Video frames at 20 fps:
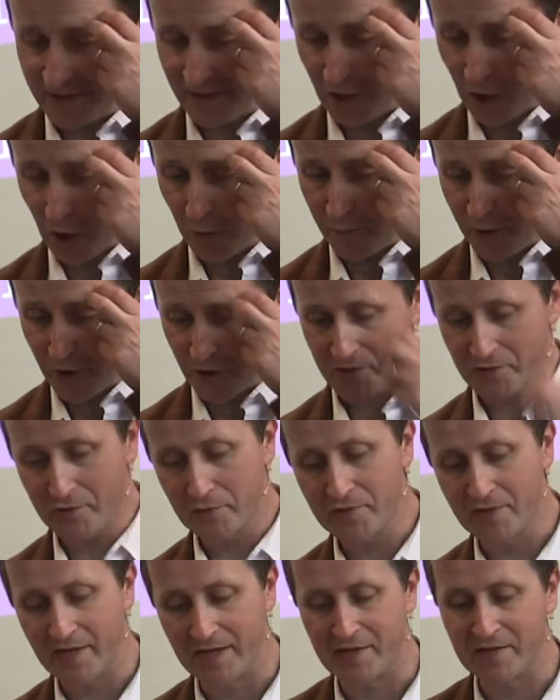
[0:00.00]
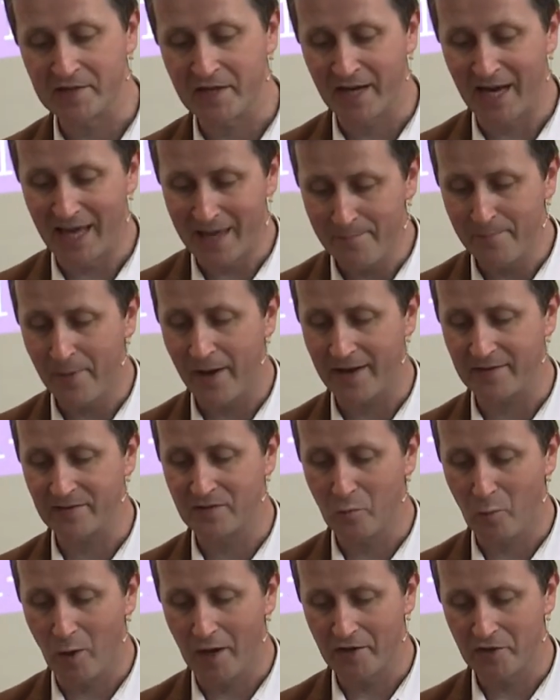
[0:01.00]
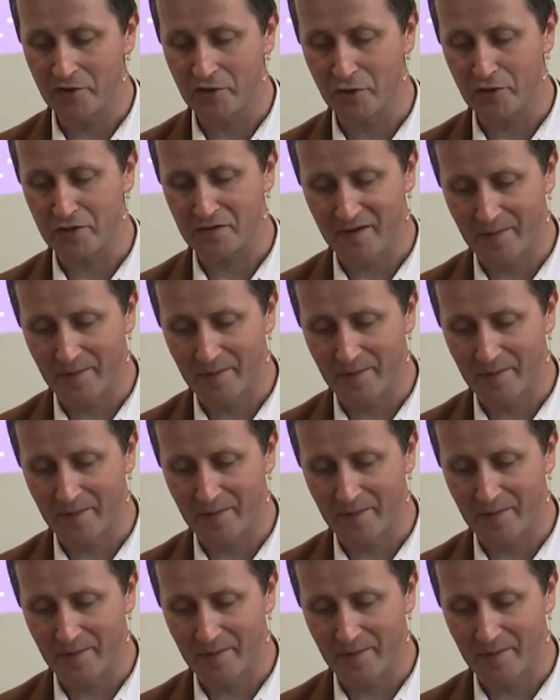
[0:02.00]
that our personal sins can impact the wider church